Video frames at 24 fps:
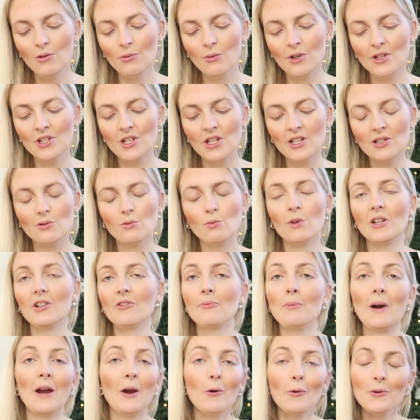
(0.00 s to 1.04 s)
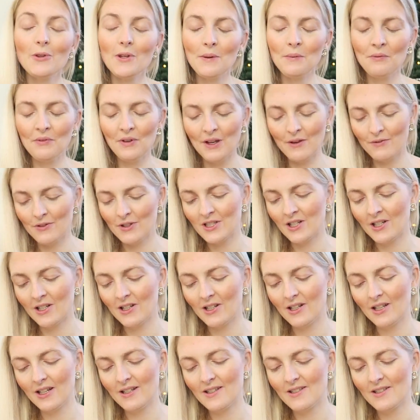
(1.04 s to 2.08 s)
which is one of my all-time favorite
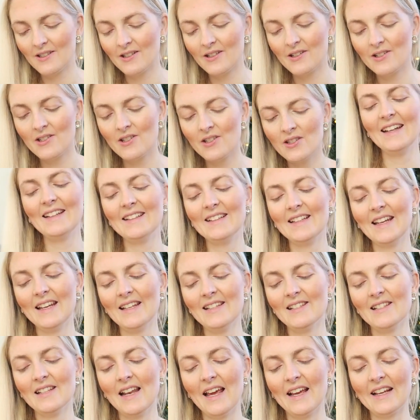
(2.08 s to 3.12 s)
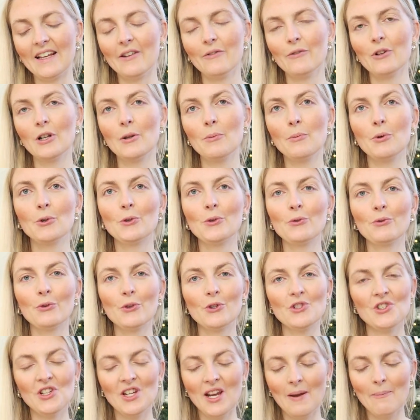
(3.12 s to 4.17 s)
highlighters, and it is like a really
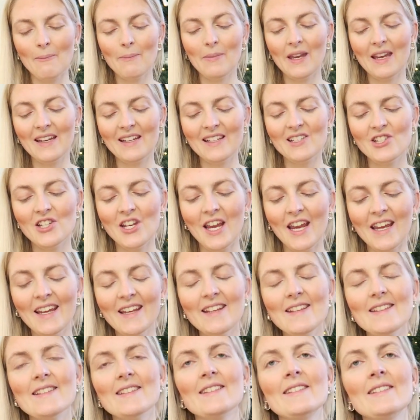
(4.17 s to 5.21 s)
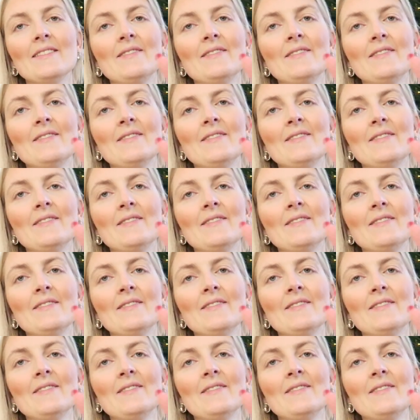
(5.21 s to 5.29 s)
beautiful champagne shade.